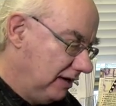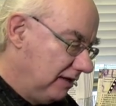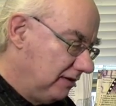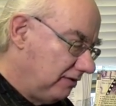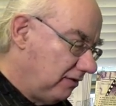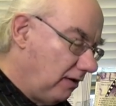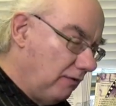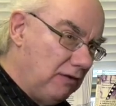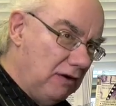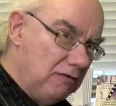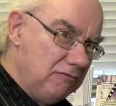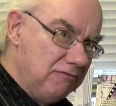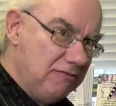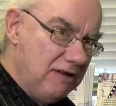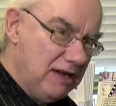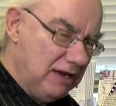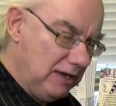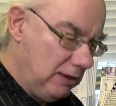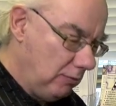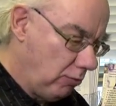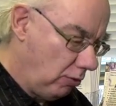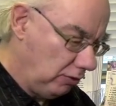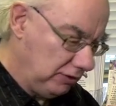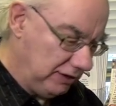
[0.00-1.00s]
So if I
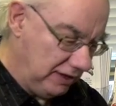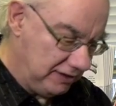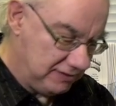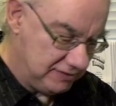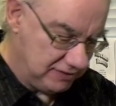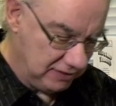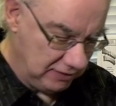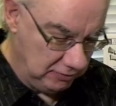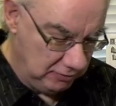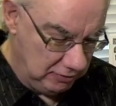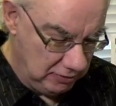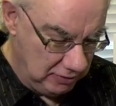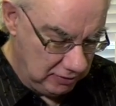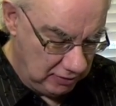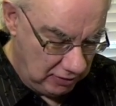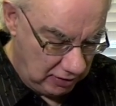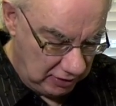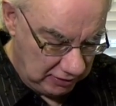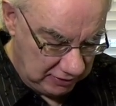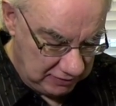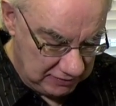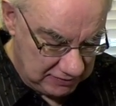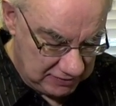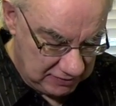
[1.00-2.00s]
really wanted to,
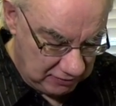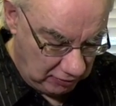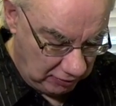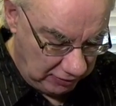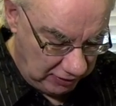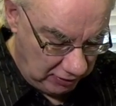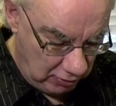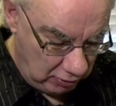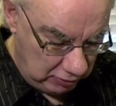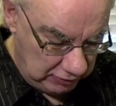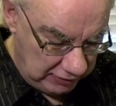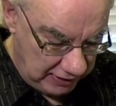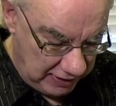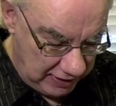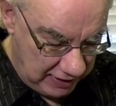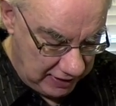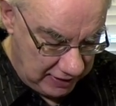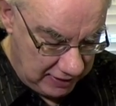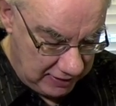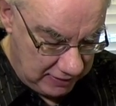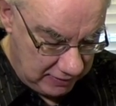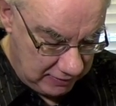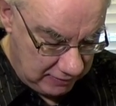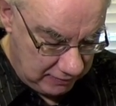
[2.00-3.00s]
I can slot it on
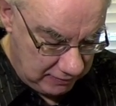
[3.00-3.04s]
here.